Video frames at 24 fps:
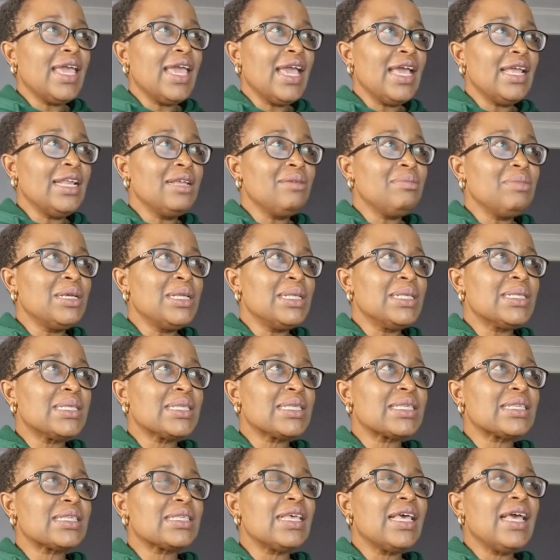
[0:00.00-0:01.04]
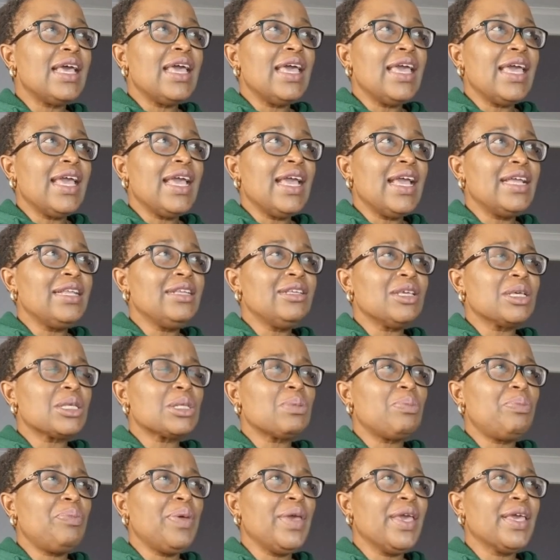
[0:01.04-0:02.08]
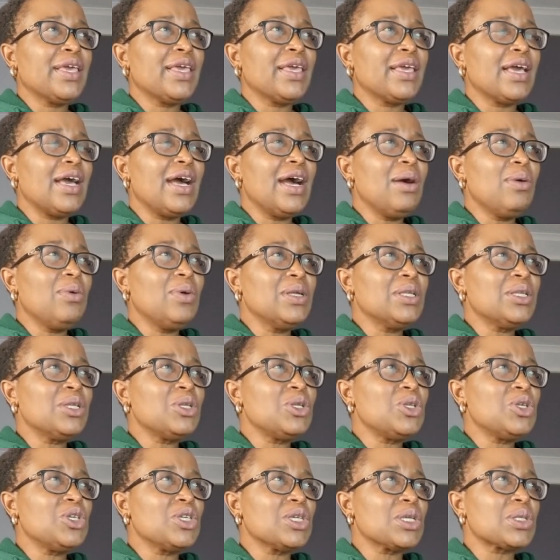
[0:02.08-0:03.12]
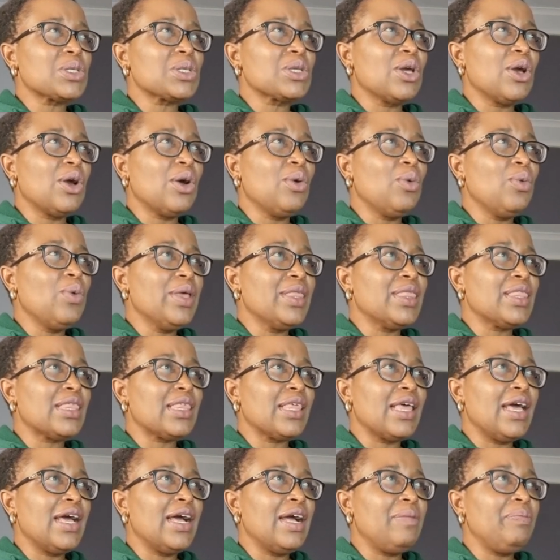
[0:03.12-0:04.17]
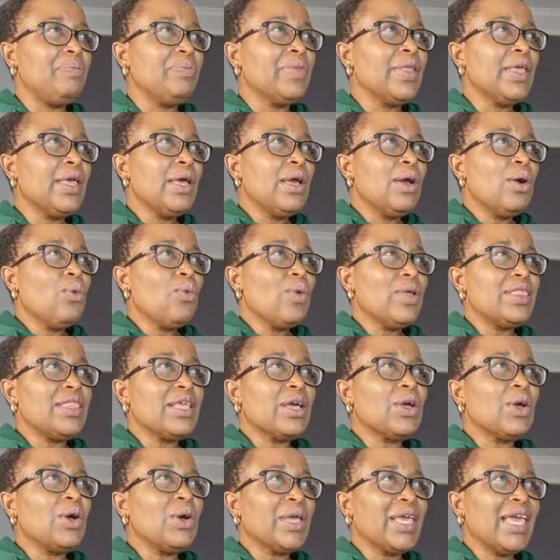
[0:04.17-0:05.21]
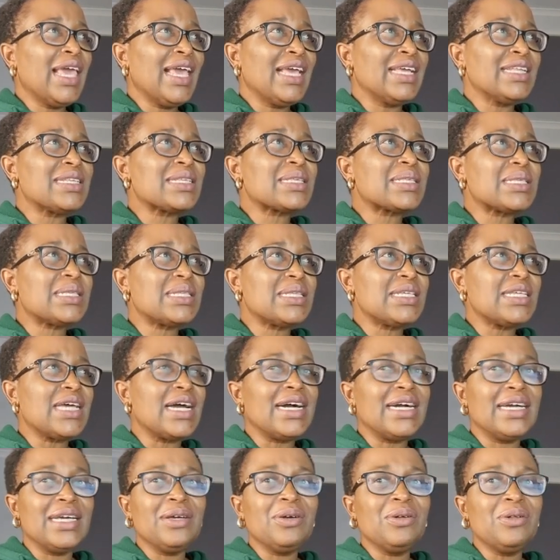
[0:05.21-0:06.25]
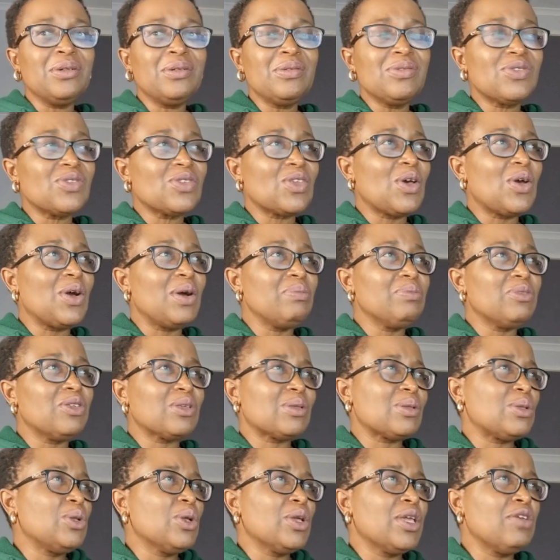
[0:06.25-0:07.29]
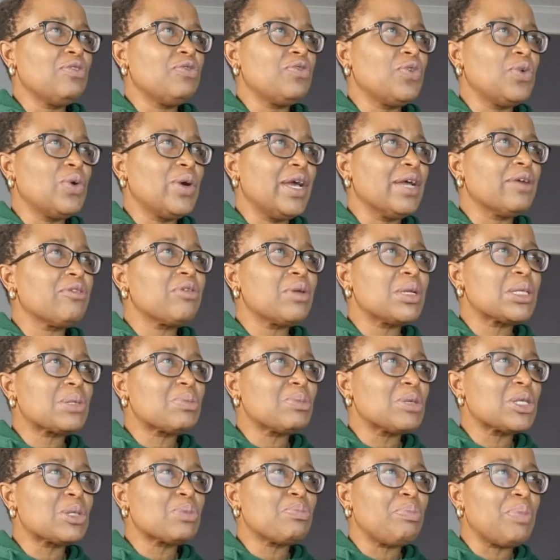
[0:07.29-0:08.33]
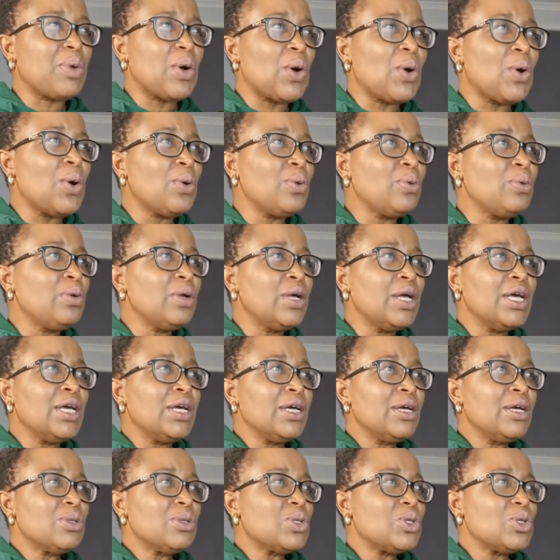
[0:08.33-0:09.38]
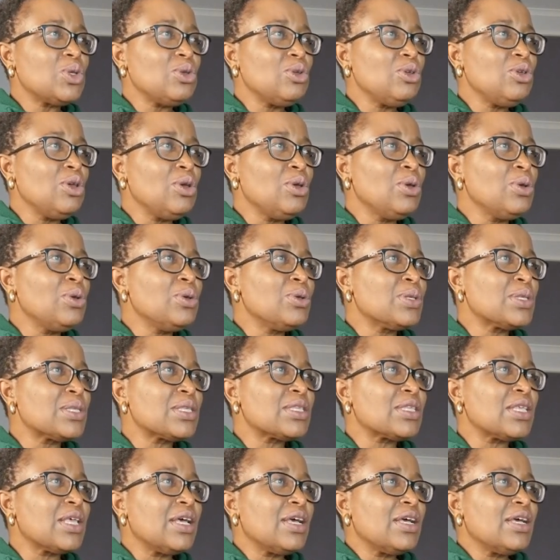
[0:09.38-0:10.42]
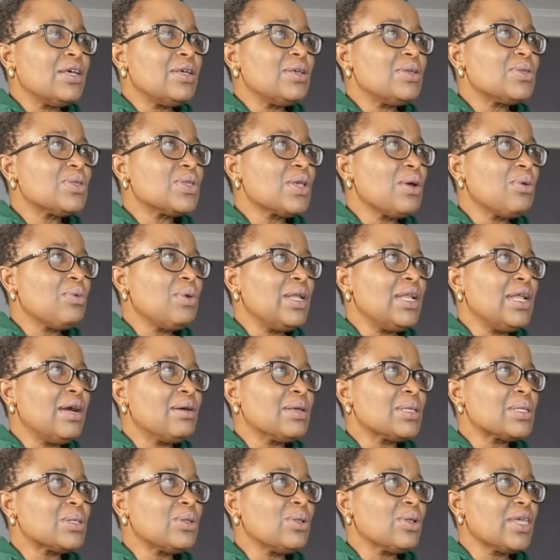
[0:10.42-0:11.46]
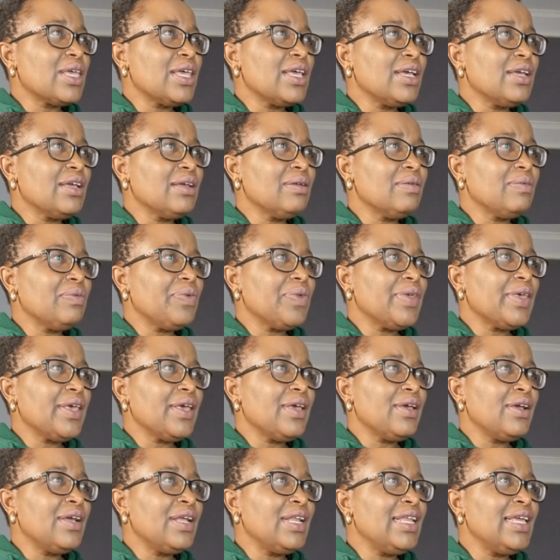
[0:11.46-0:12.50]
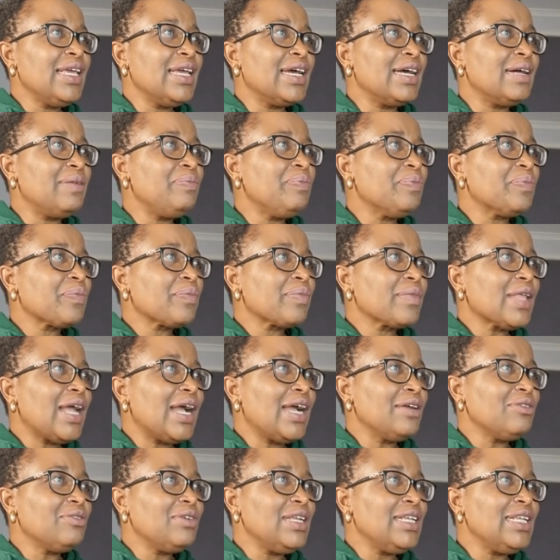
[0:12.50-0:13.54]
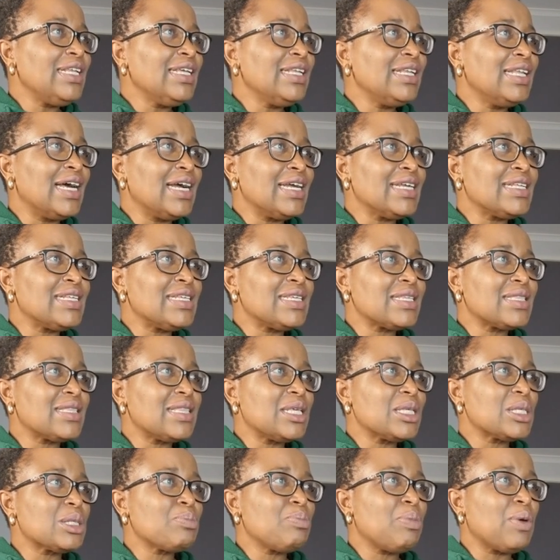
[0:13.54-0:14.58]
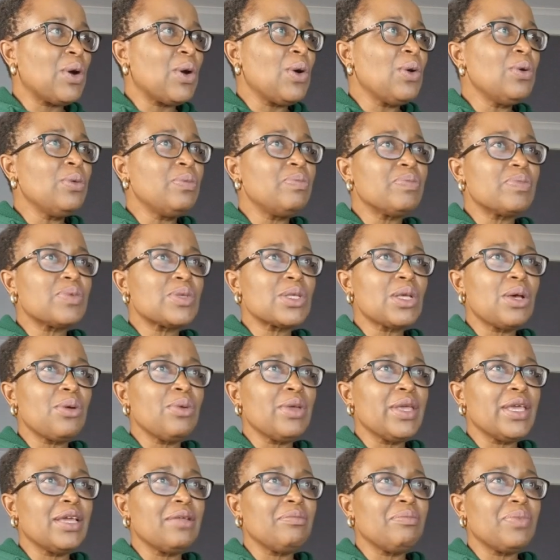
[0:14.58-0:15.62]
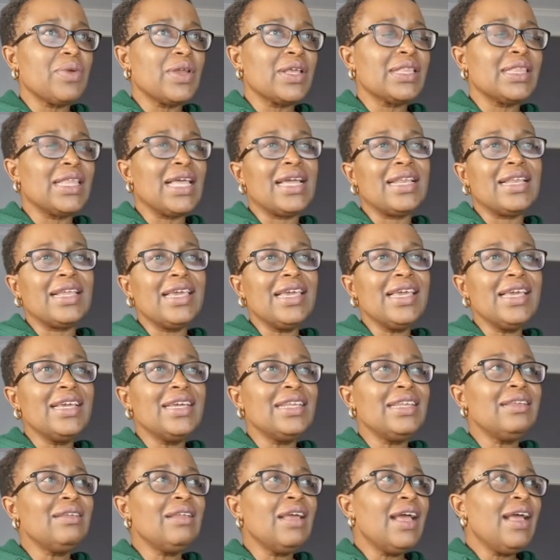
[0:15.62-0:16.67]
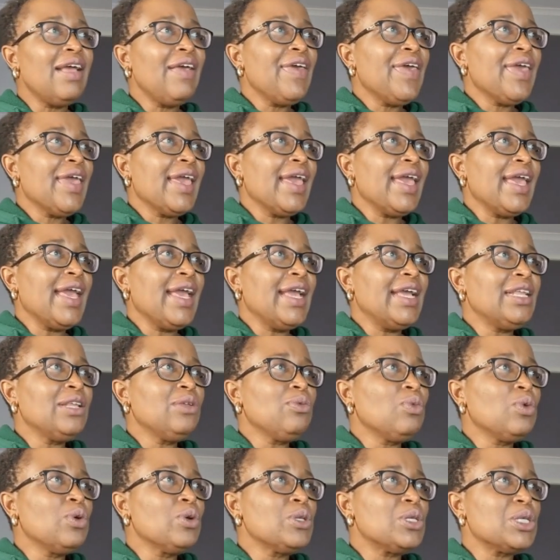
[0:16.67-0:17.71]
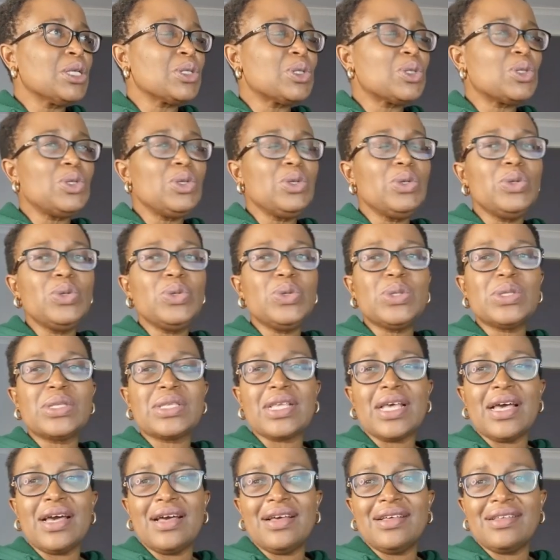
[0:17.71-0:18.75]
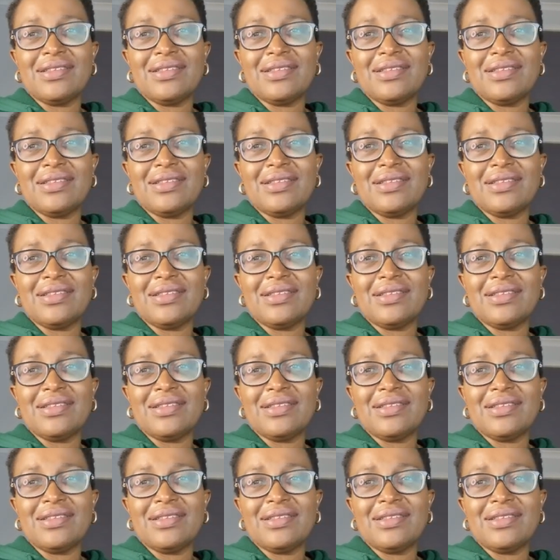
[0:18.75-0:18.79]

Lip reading: elements and just pick. I wanted to just go with the coquette style. So I'm just looking for a Christmas bow to use. So when I was looking earlier, I really liked this bow, so we can bring that in, and we'll just use